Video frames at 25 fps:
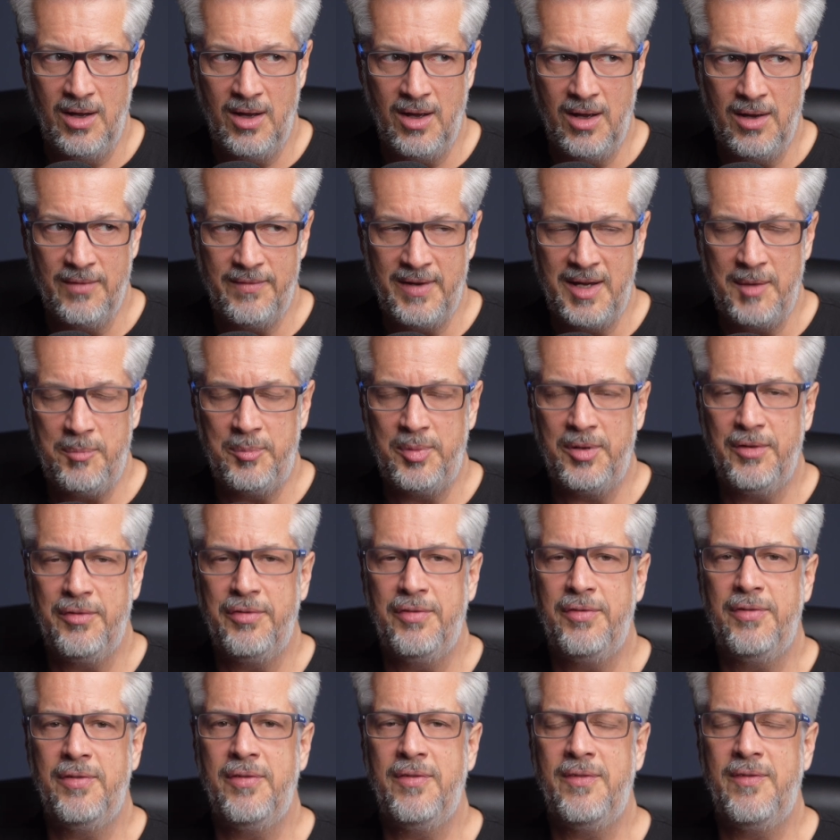of a
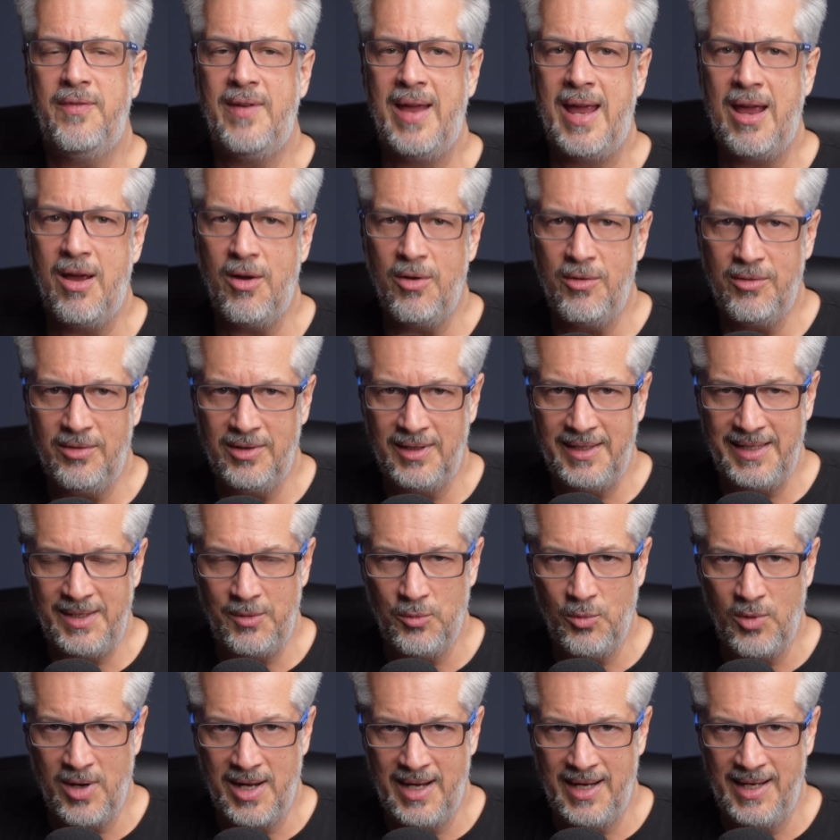profoundly
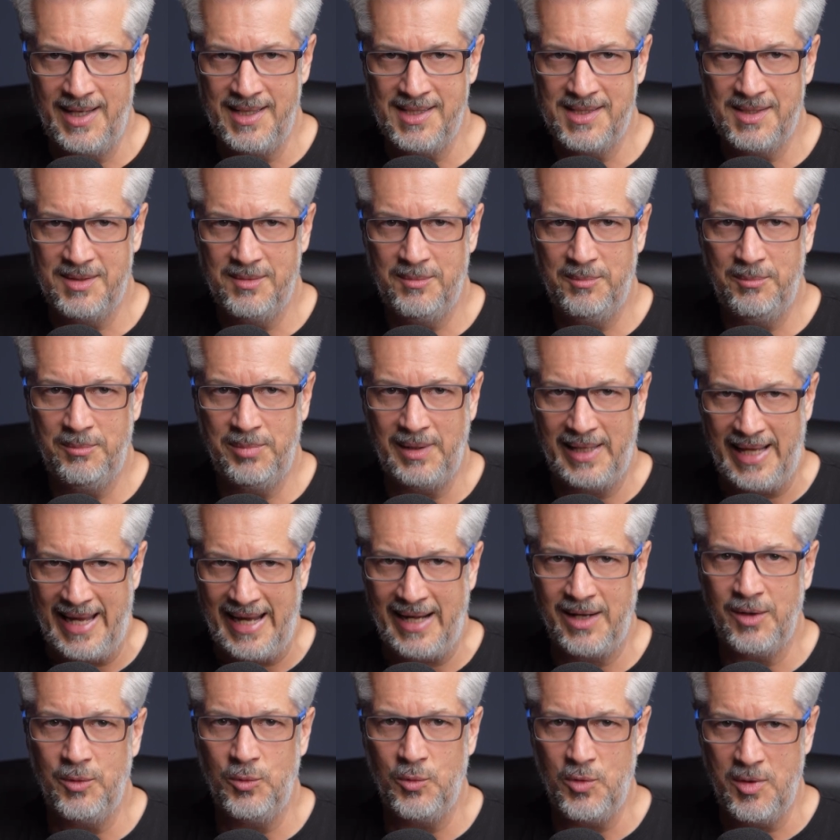wise
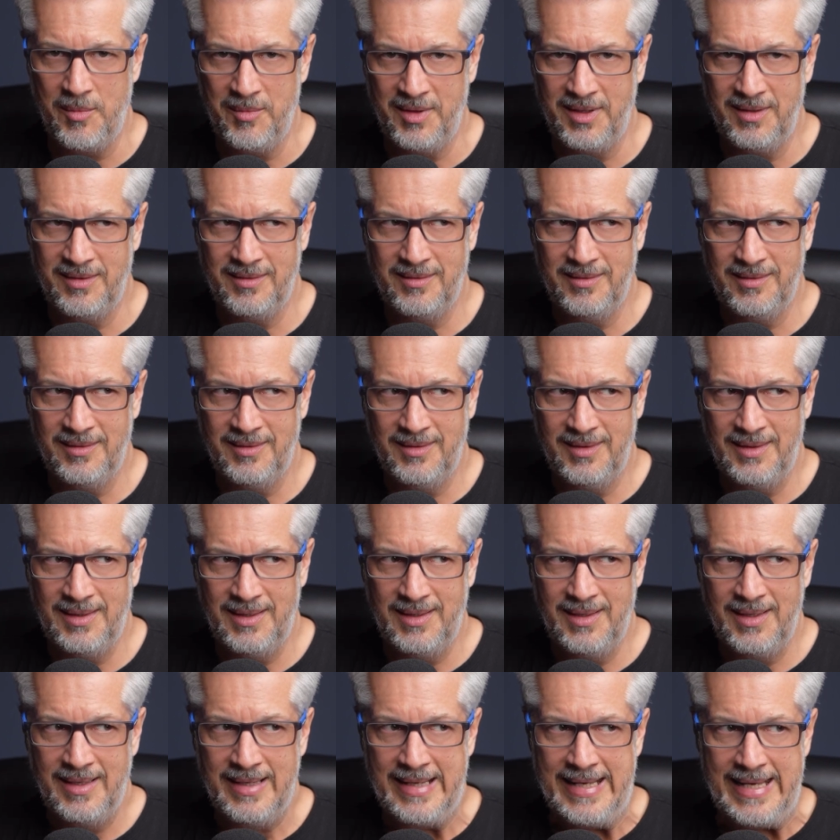black woman.
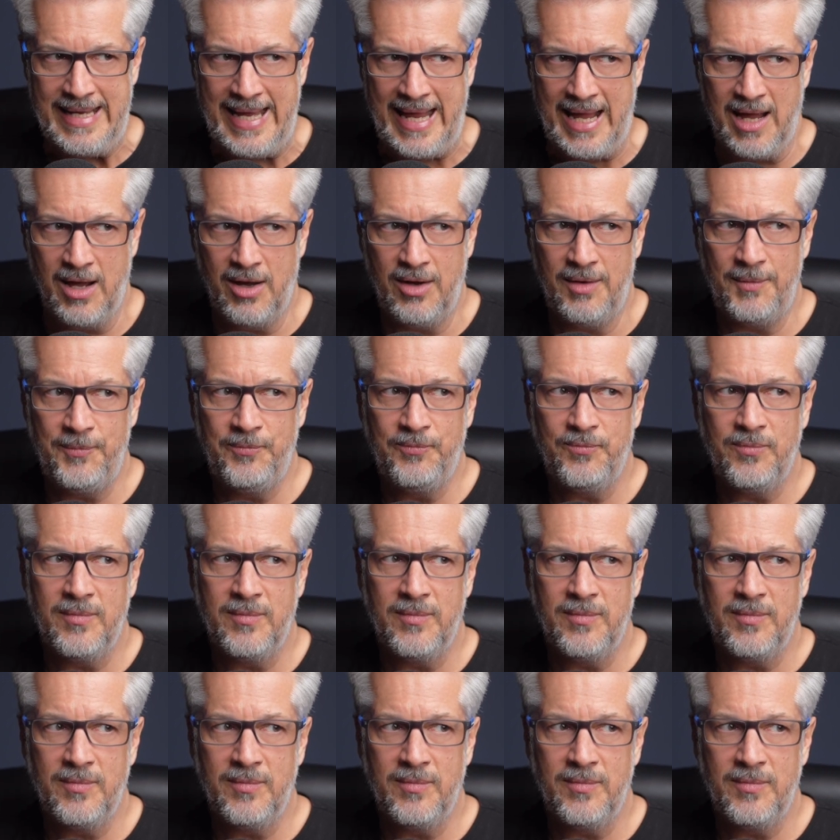Now,